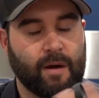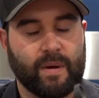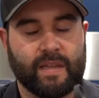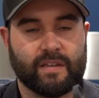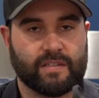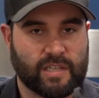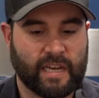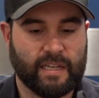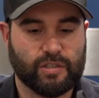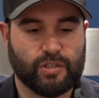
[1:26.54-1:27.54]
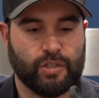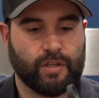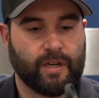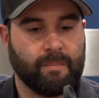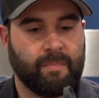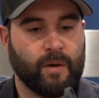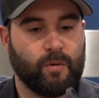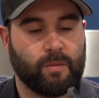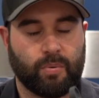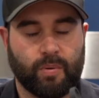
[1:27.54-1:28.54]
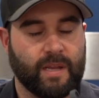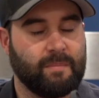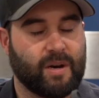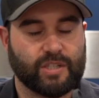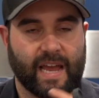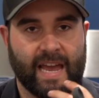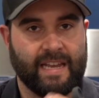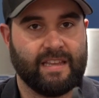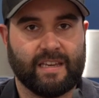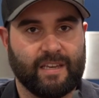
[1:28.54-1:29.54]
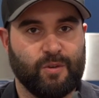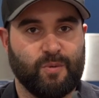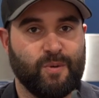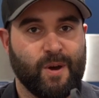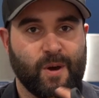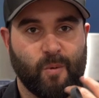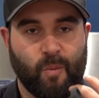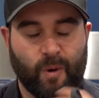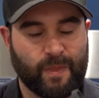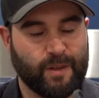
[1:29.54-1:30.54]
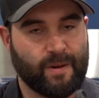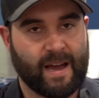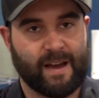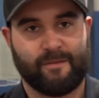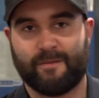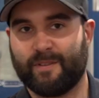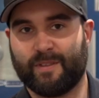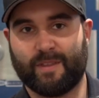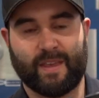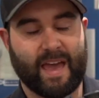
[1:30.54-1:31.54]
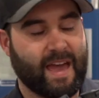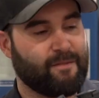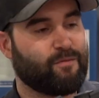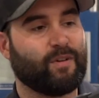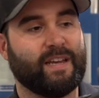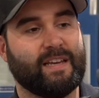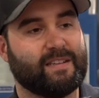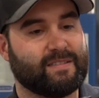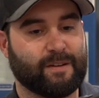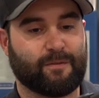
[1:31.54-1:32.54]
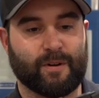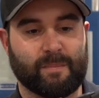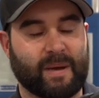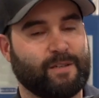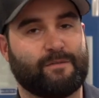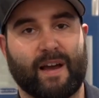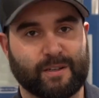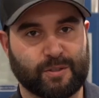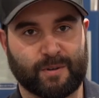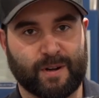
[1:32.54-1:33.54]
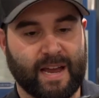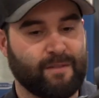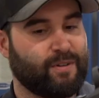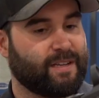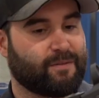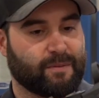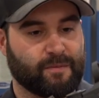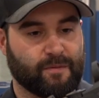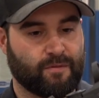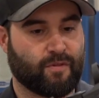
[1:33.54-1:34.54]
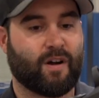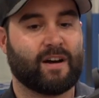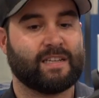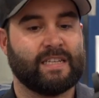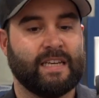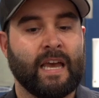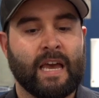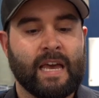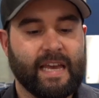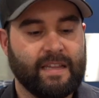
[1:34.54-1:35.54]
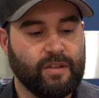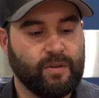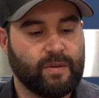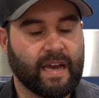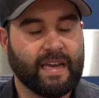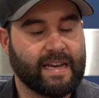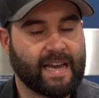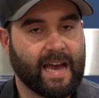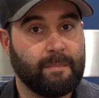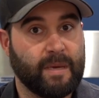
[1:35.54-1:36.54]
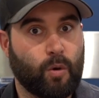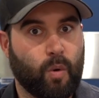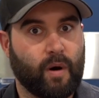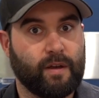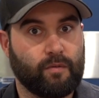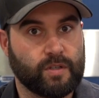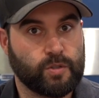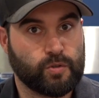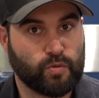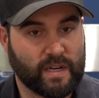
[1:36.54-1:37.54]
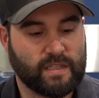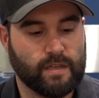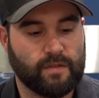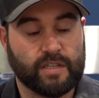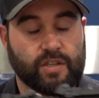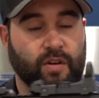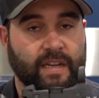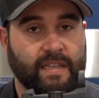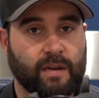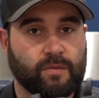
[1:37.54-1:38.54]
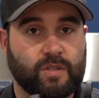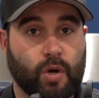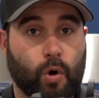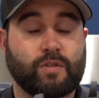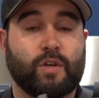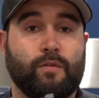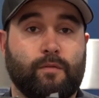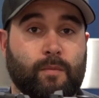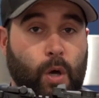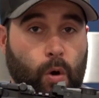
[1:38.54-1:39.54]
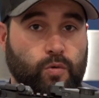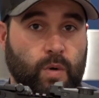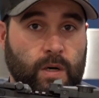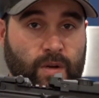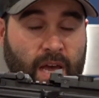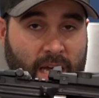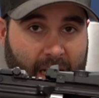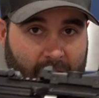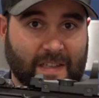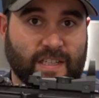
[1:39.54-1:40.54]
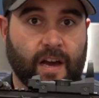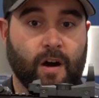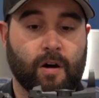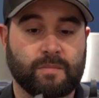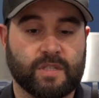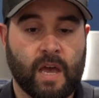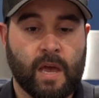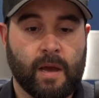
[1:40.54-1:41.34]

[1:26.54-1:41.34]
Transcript: Out in the States, you can build pretty much anything you want. You have every different manufacturer, every different variety. In the UK, it can be quite restrictive, and it's only down to Otto from Cotswold Classic Arms